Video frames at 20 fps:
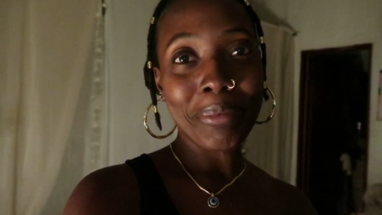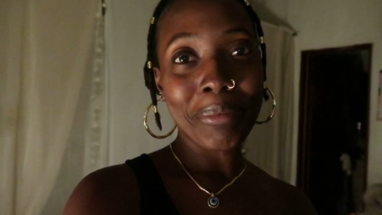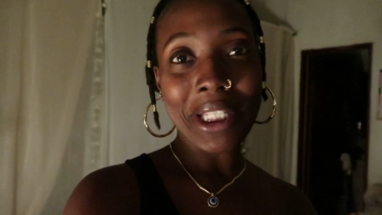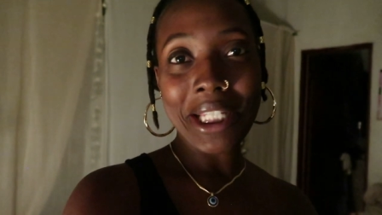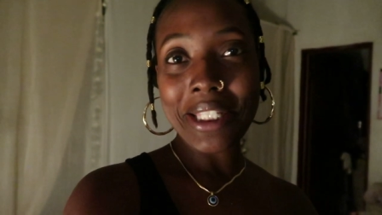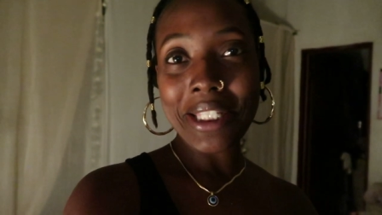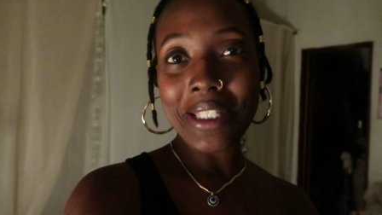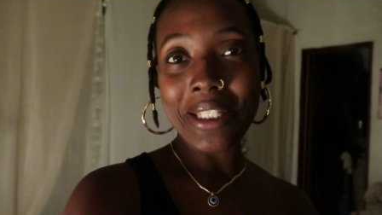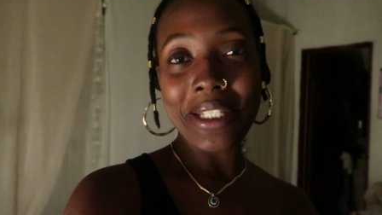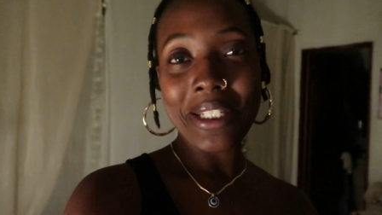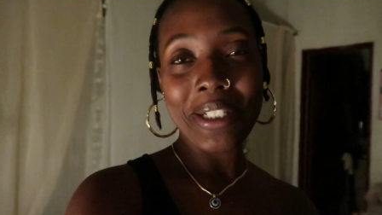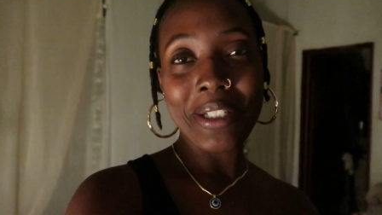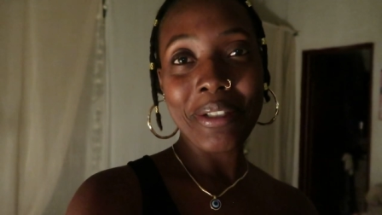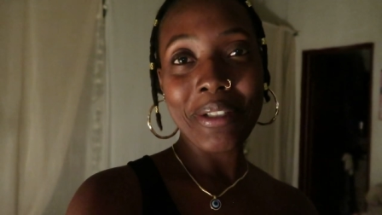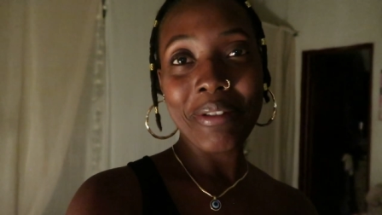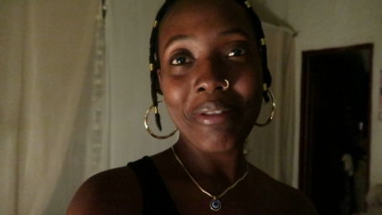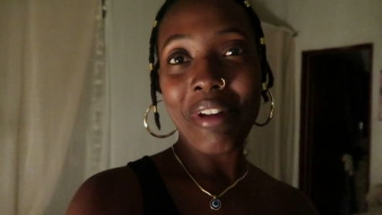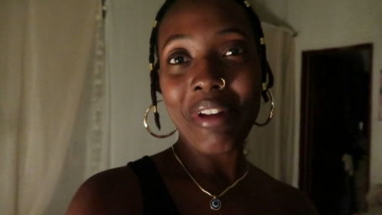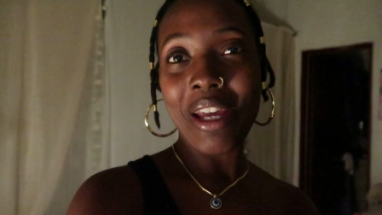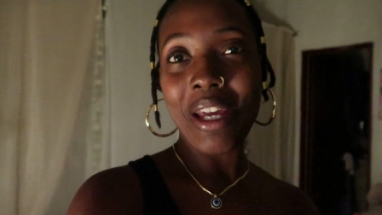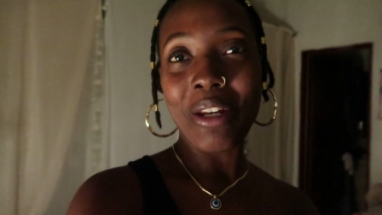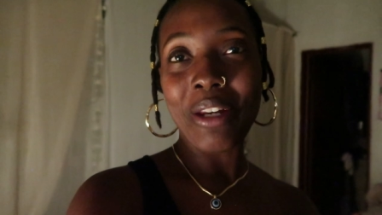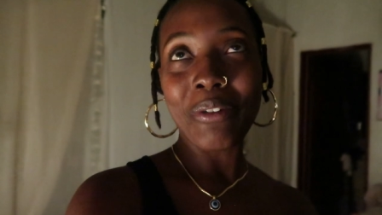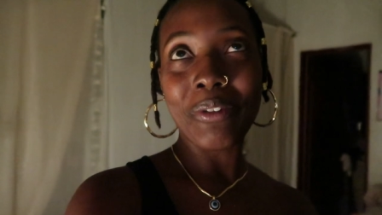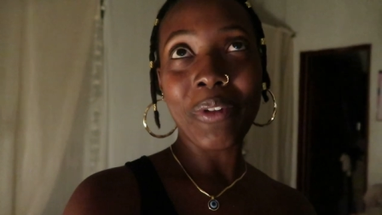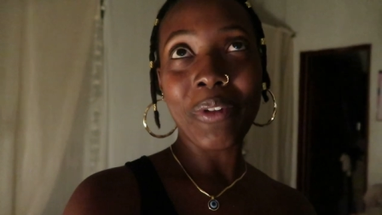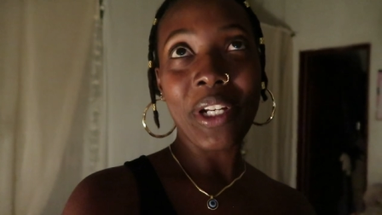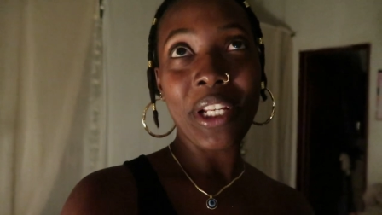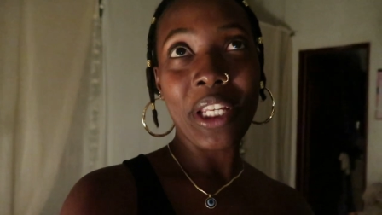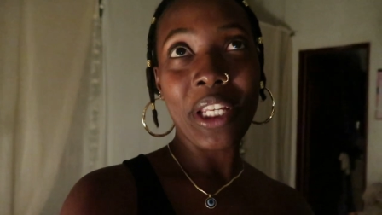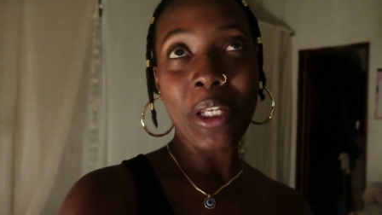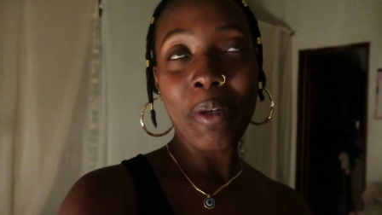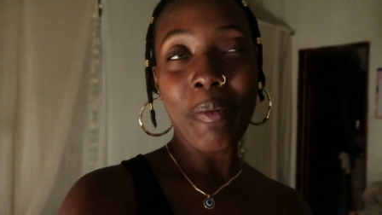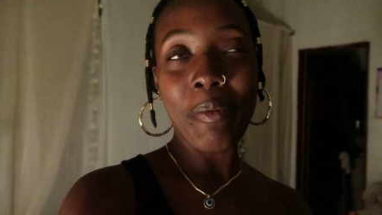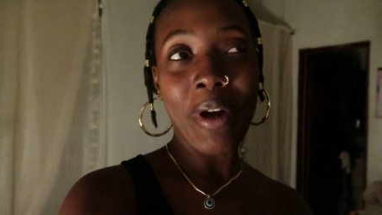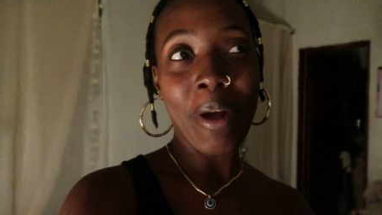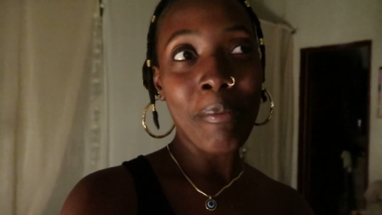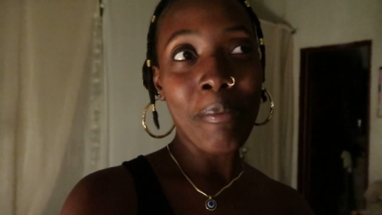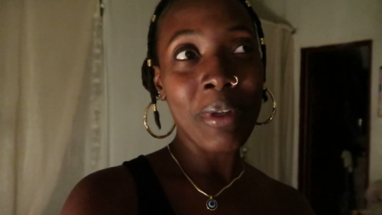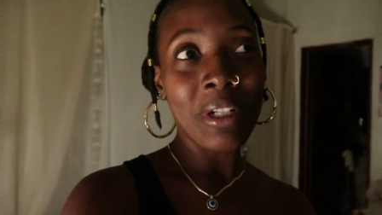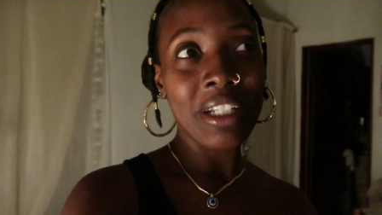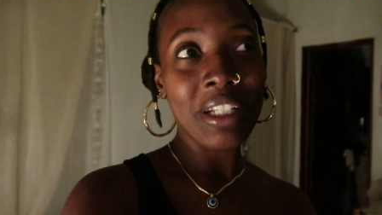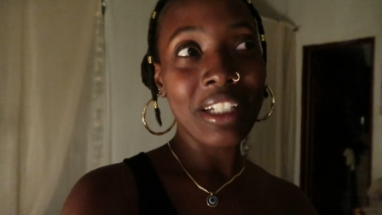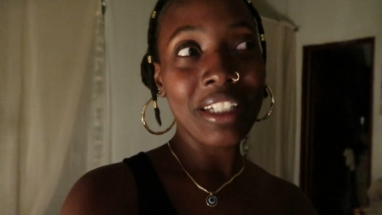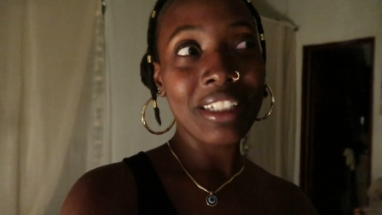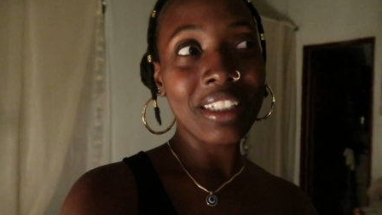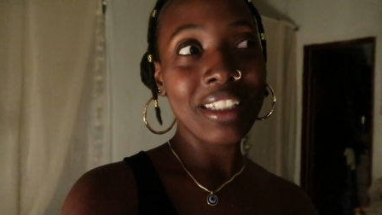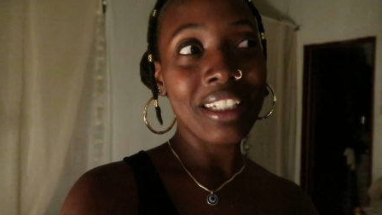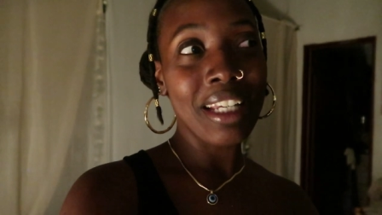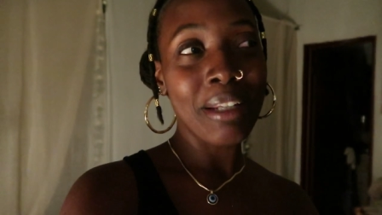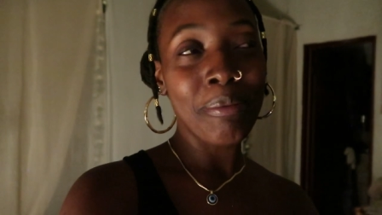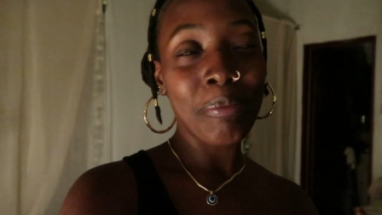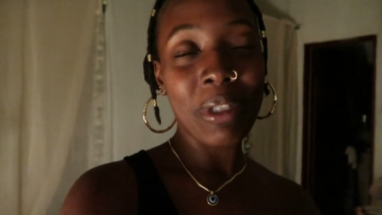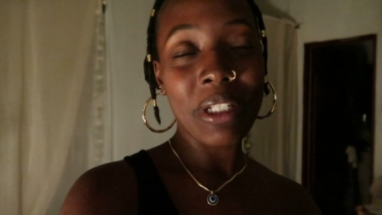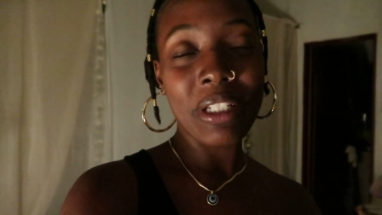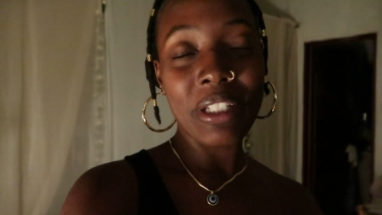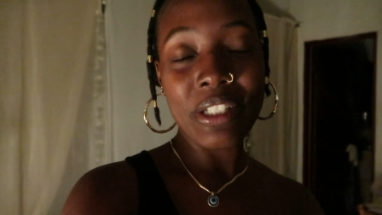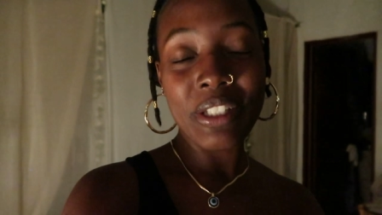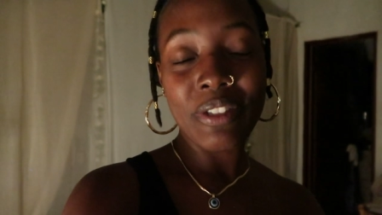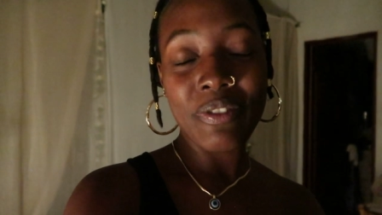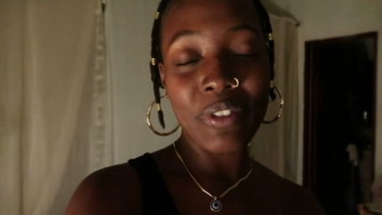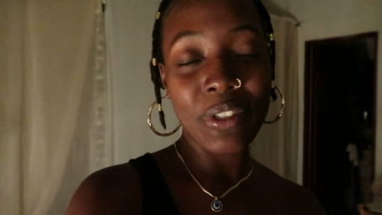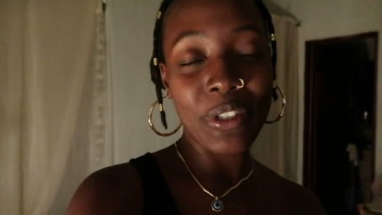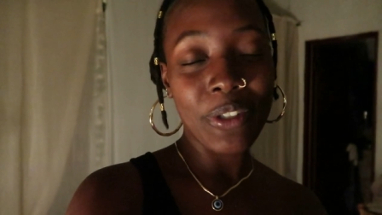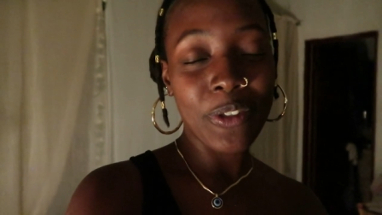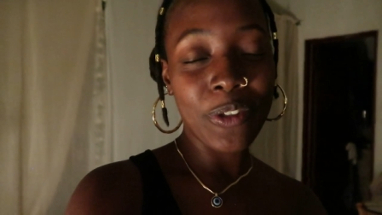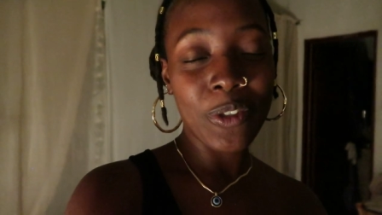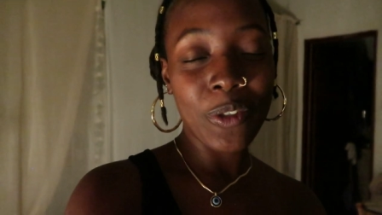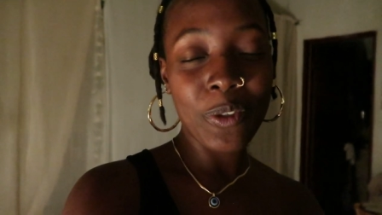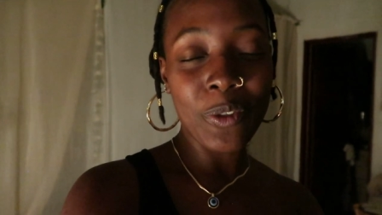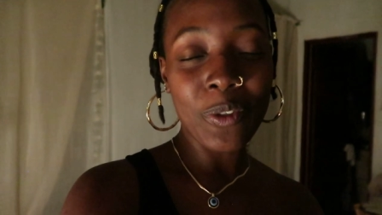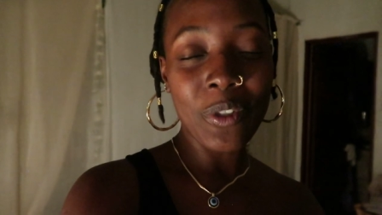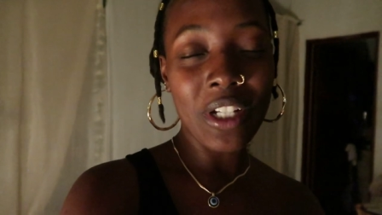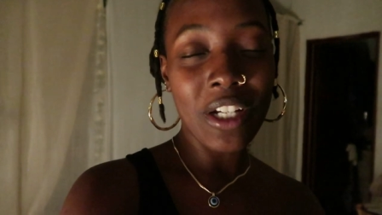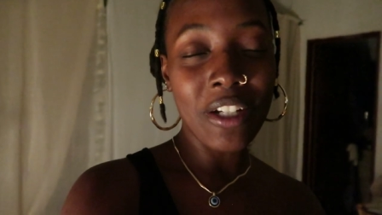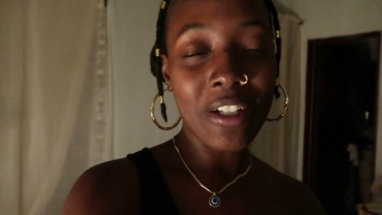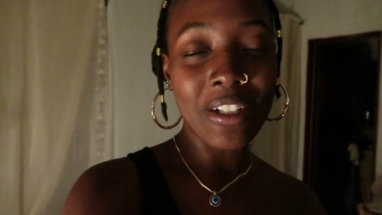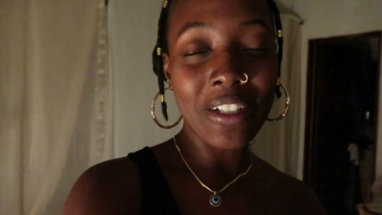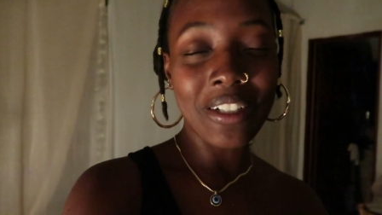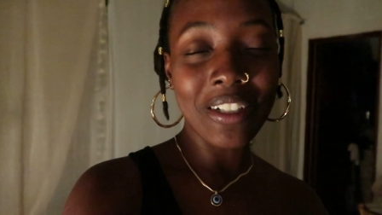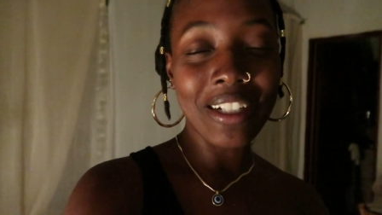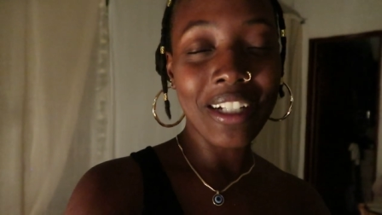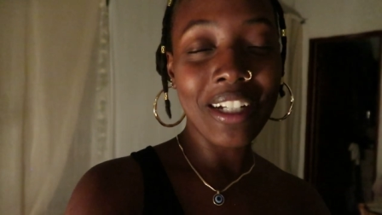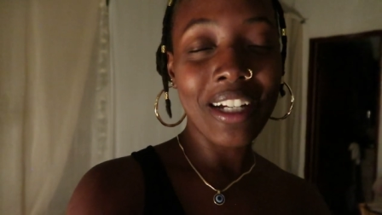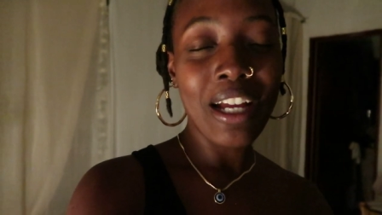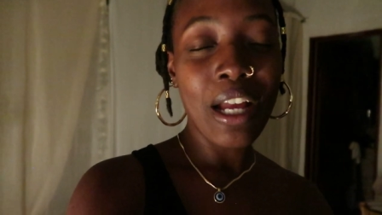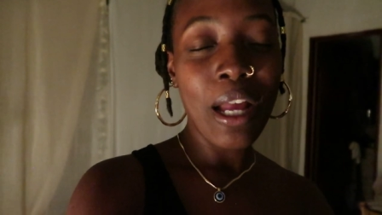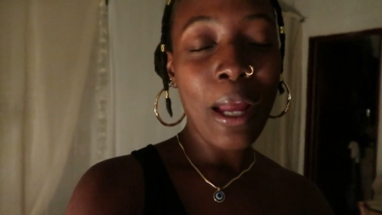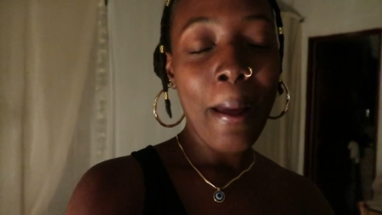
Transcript: that's it I don't want to keep rambling and make this video too long